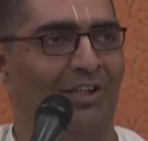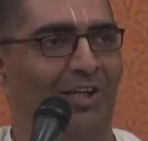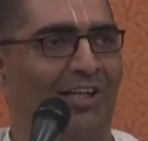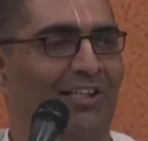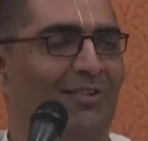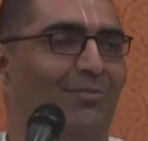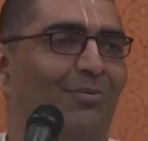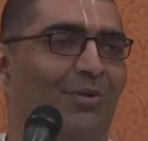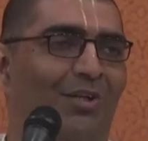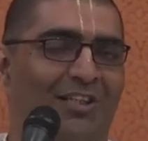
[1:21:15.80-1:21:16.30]

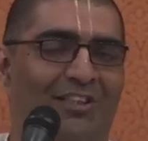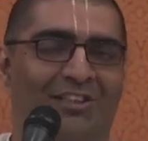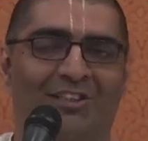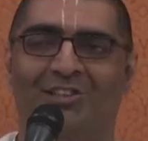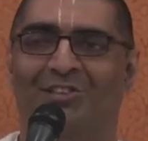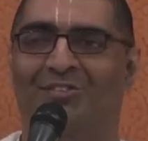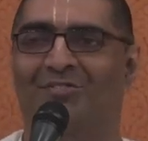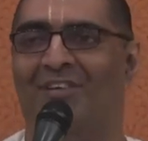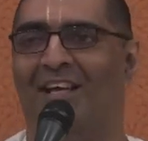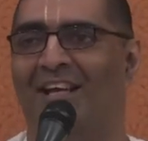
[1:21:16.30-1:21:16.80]

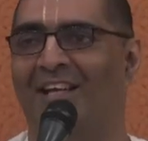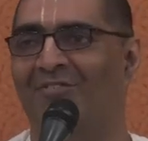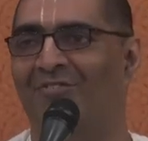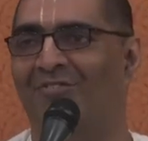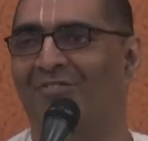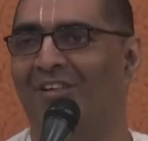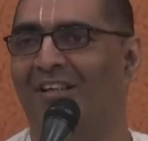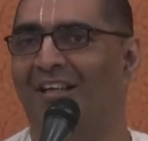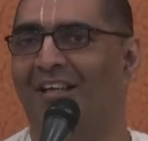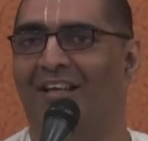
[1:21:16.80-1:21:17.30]
explorations of
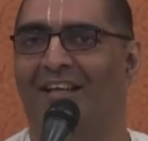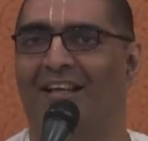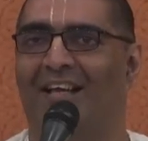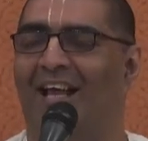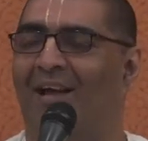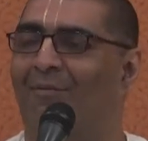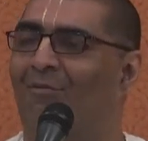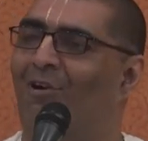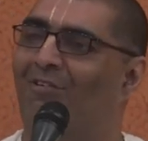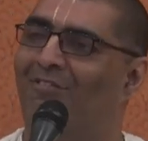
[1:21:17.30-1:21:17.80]
life.
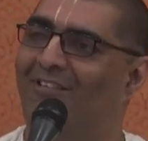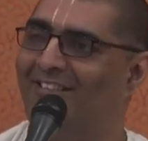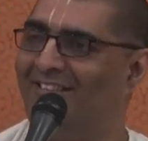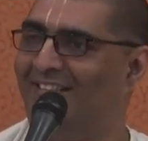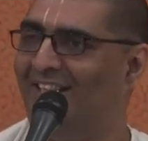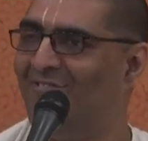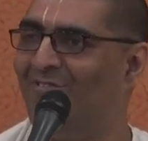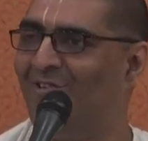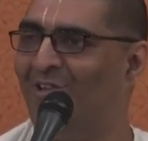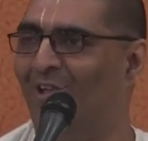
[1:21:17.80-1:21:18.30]
I'm always
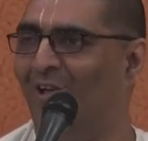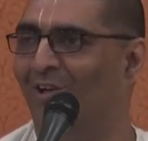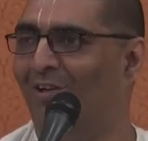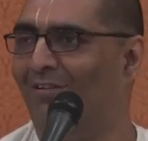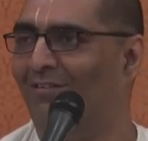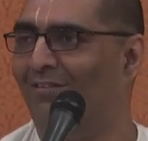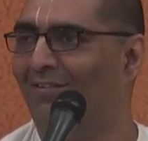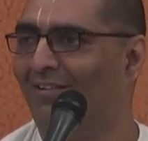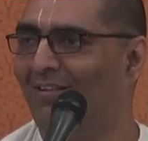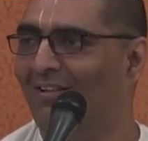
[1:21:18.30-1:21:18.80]
there for
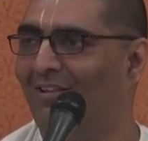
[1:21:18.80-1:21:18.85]
y'all.